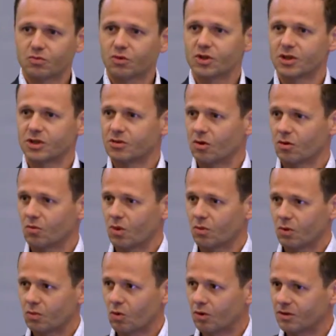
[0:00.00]
which is not what
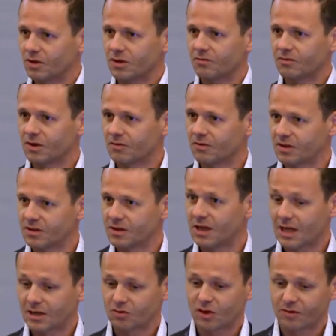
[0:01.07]
we want, even if it's
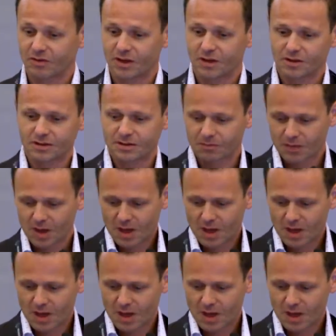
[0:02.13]
electric vehicles.